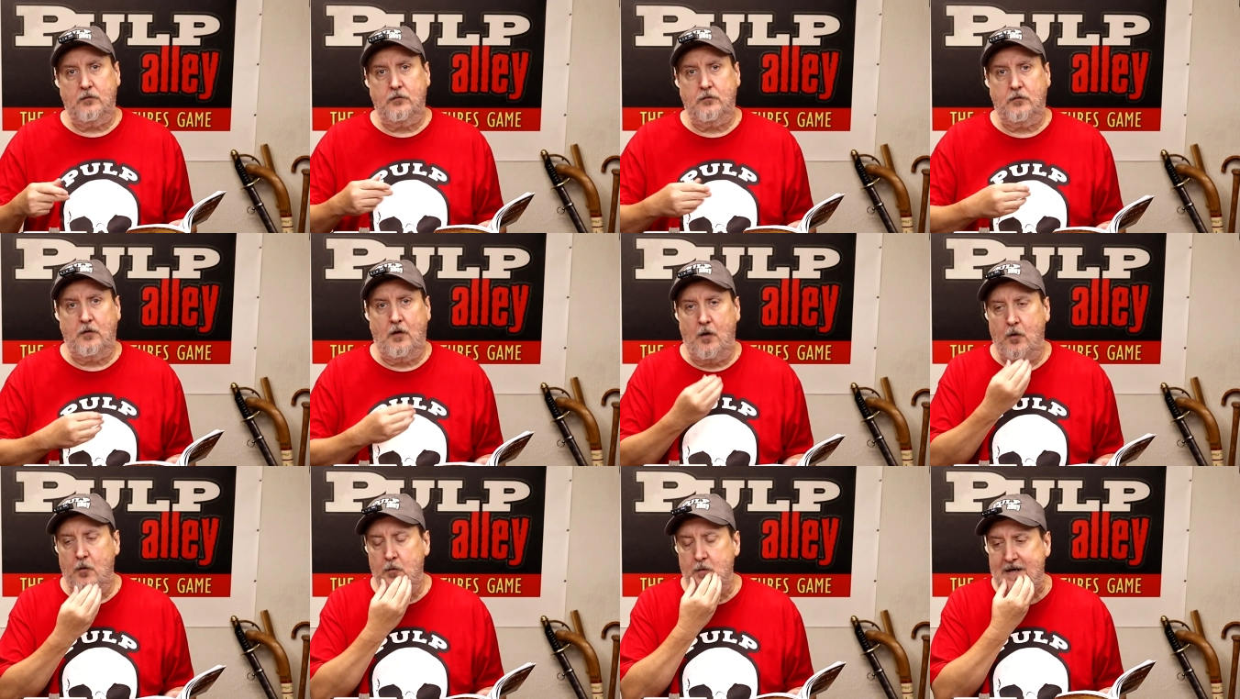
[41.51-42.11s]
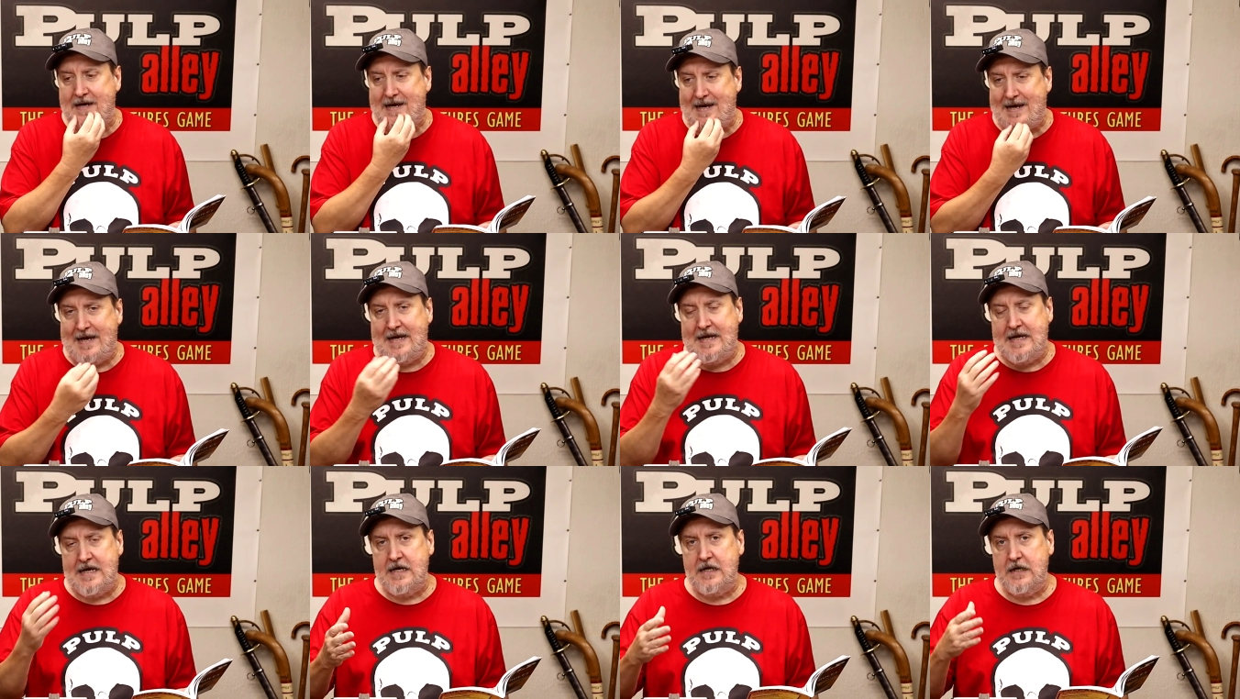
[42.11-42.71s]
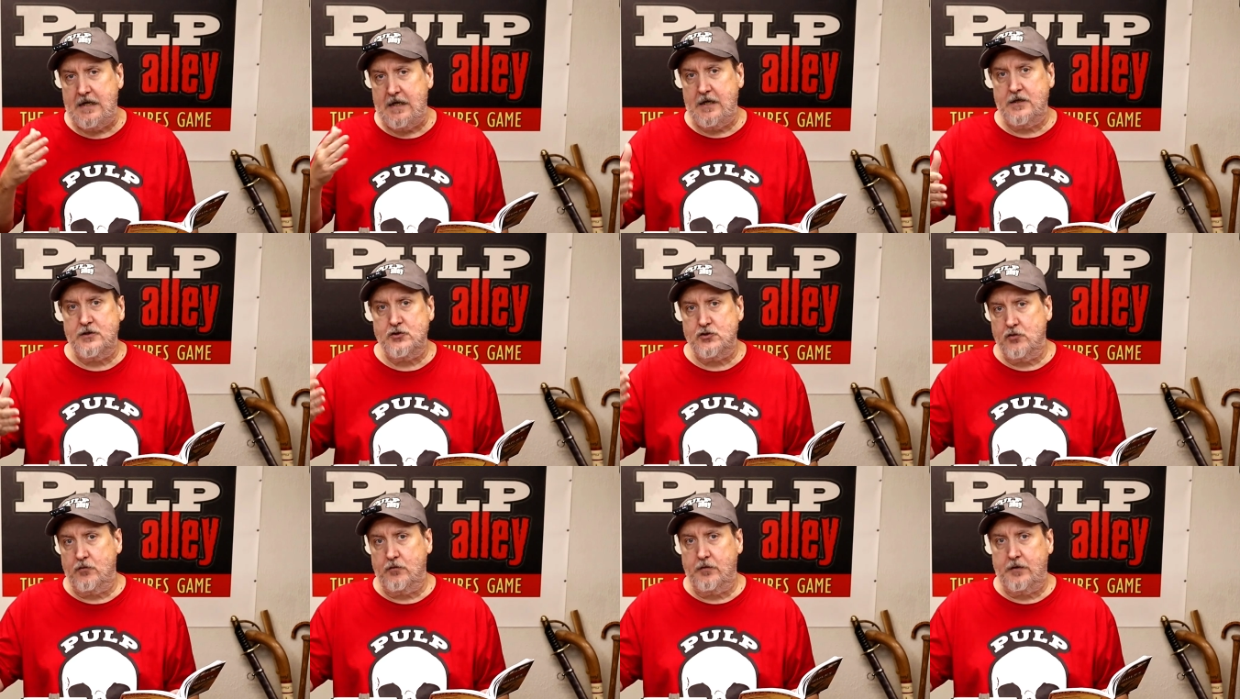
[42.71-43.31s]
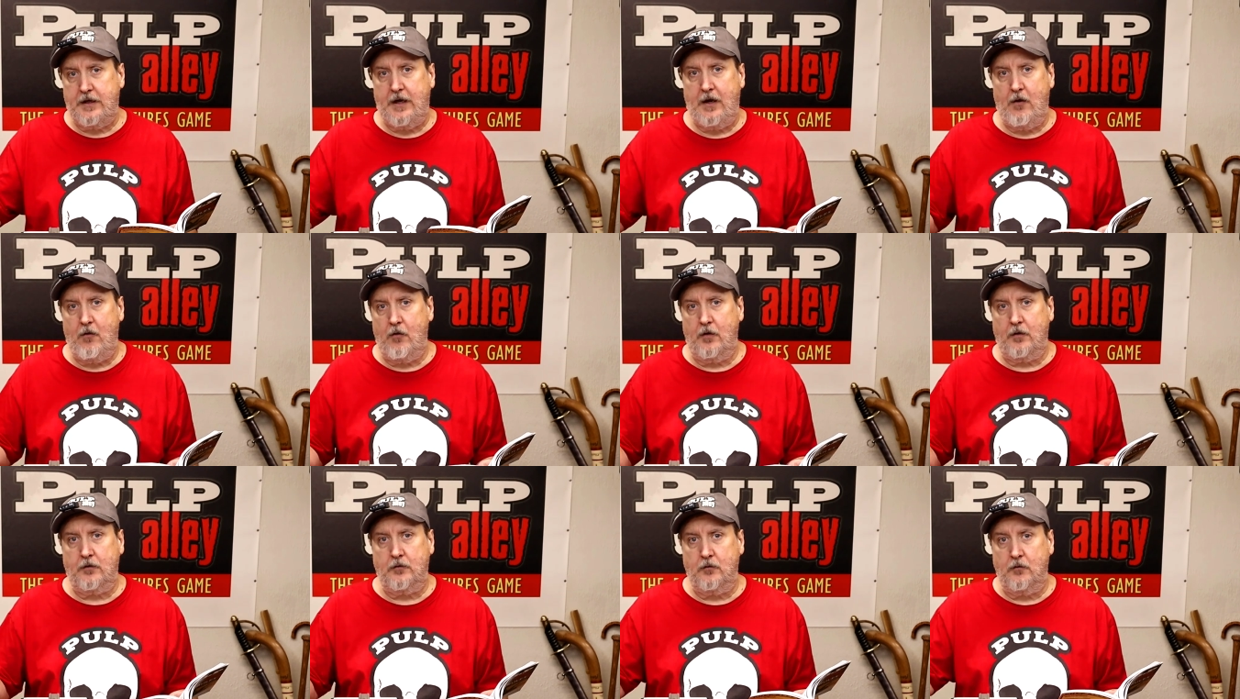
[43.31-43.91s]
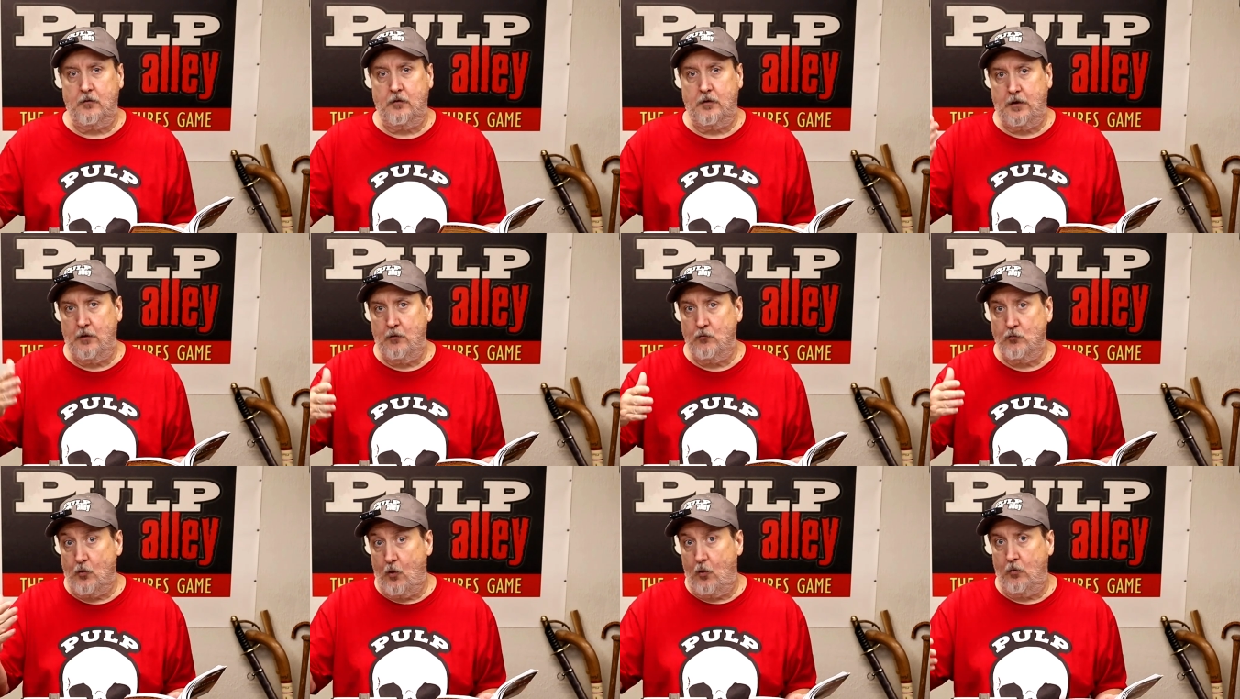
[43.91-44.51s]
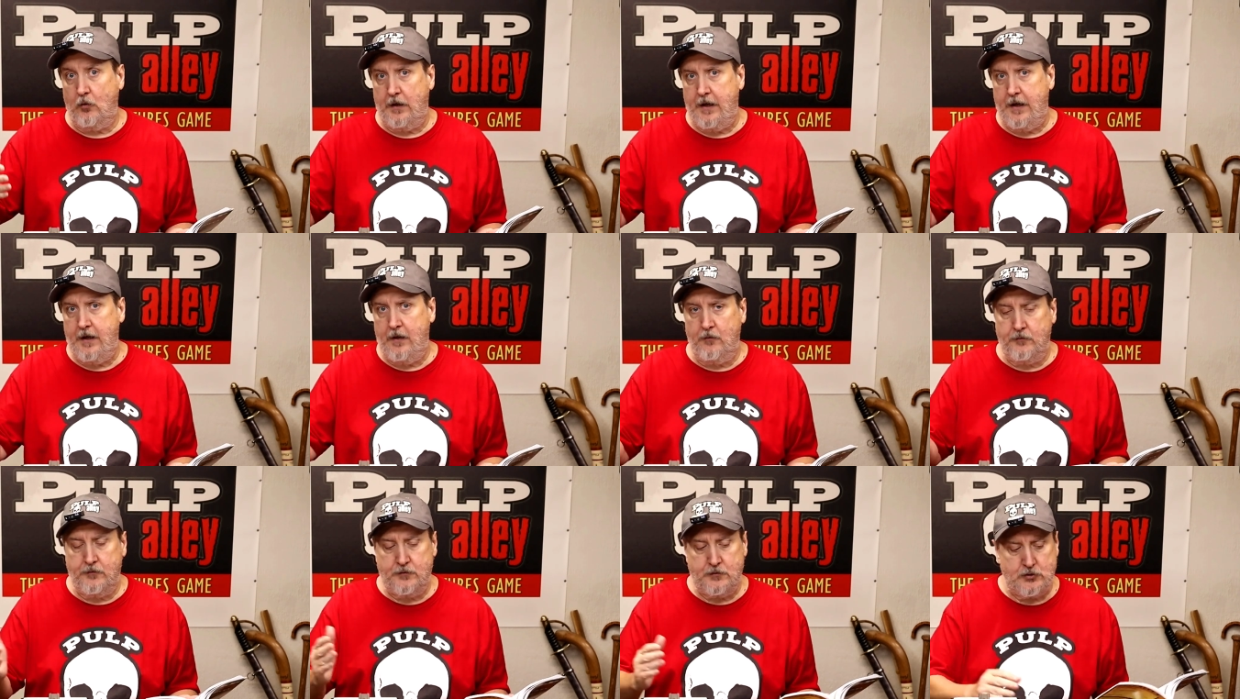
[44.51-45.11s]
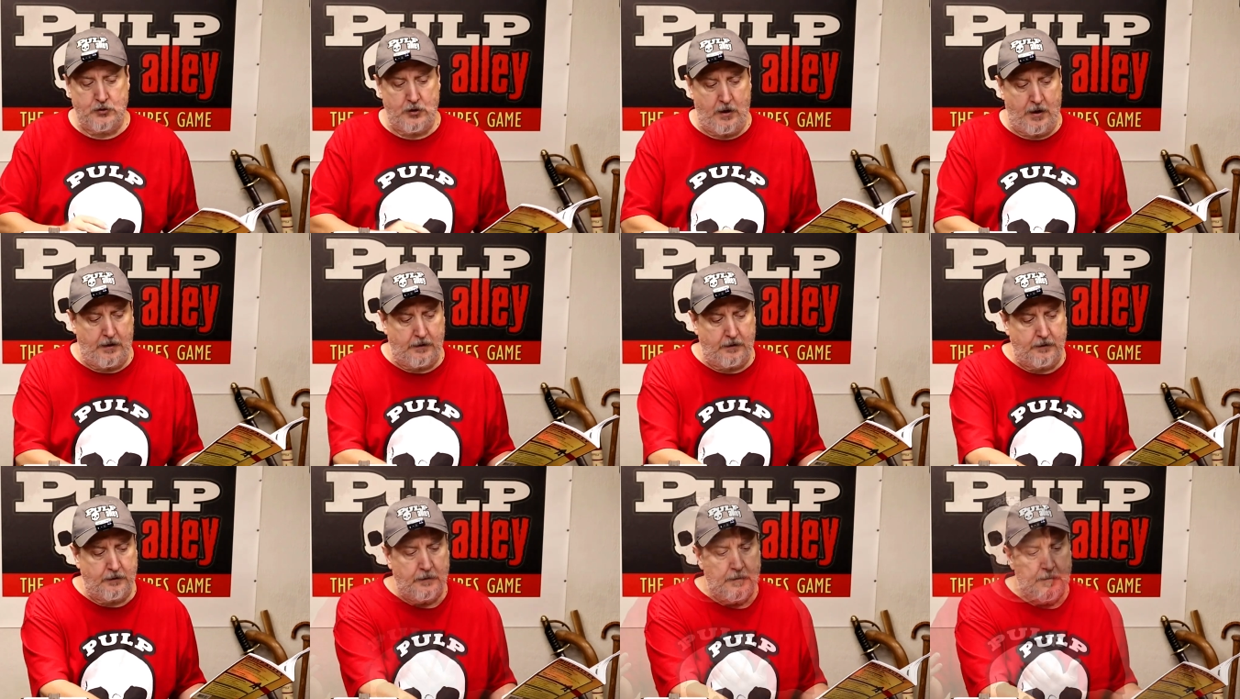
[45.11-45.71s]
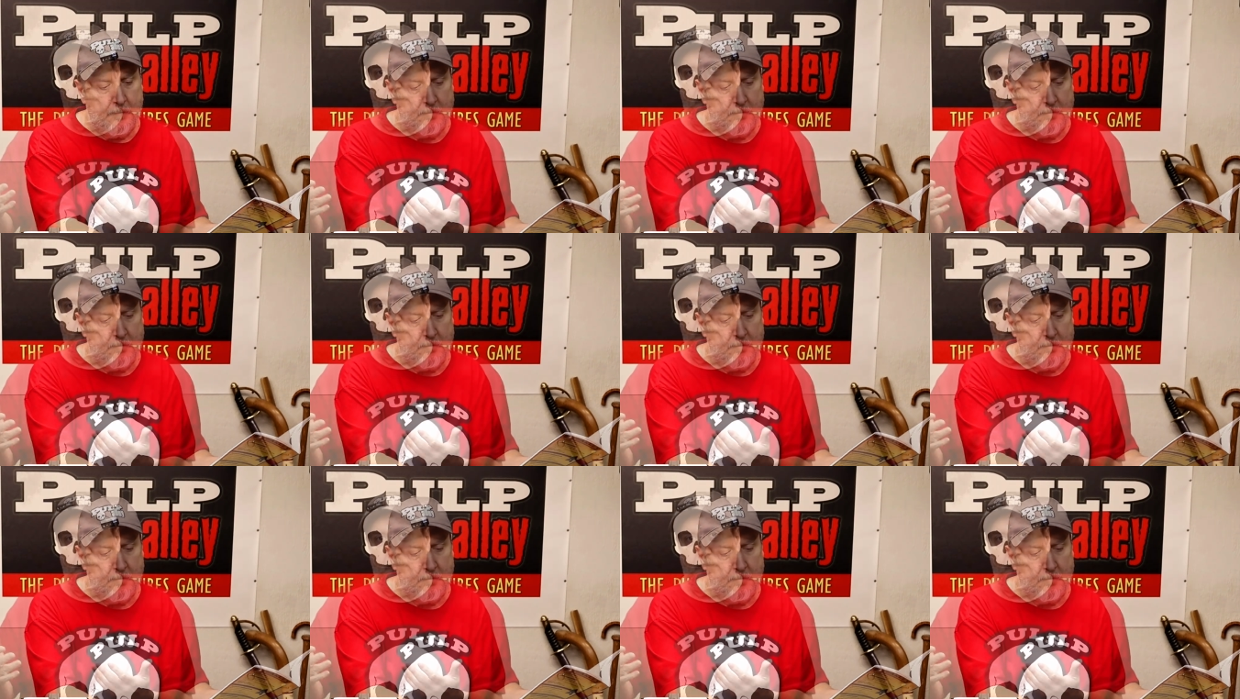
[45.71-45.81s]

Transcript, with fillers: So any injured character can roll a health check.